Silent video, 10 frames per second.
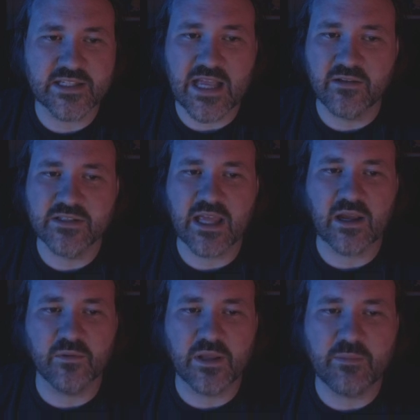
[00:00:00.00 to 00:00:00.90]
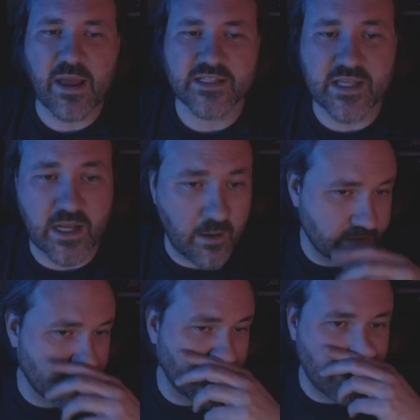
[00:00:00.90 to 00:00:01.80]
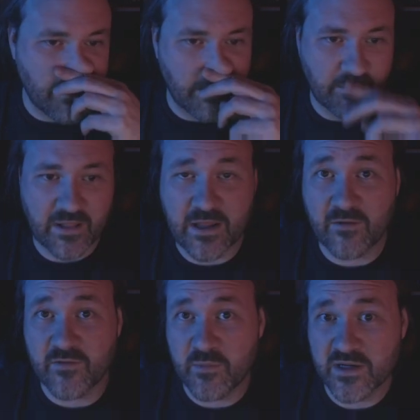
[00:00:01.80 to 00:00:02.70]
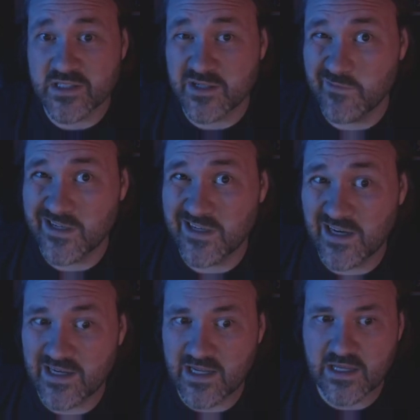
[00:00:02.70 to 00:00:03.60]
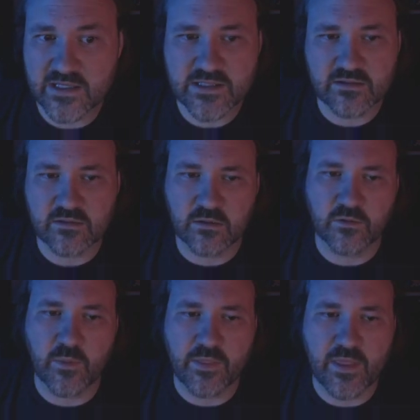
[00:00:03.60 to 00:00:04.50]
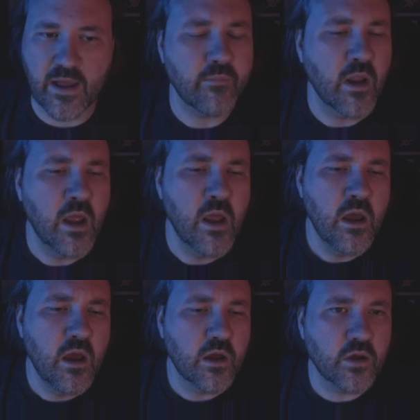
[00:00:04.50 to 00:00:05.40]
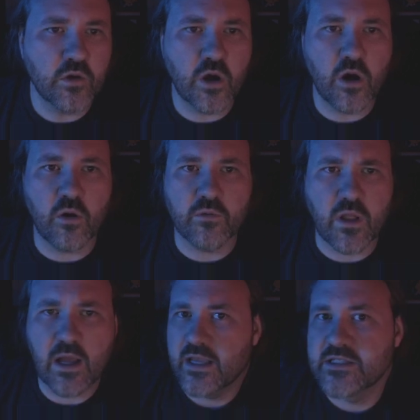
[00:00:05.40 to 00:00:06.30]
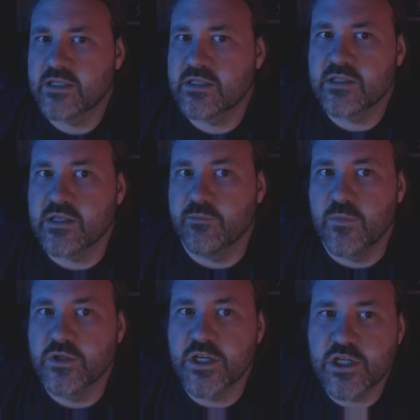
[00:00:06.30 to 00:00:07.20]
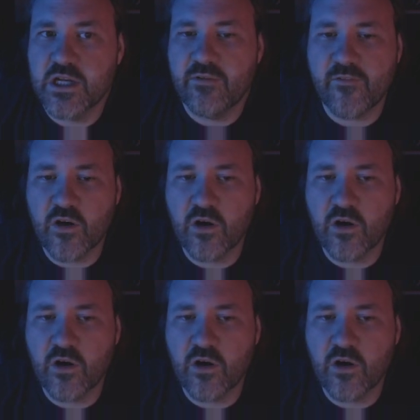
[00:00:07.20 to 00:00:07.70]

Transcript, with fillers: sounds like a really bad setup. Some kind of thing where like you have to marry someone in ninety days. I don't know about that. Kuko, I guess this is a musician I've never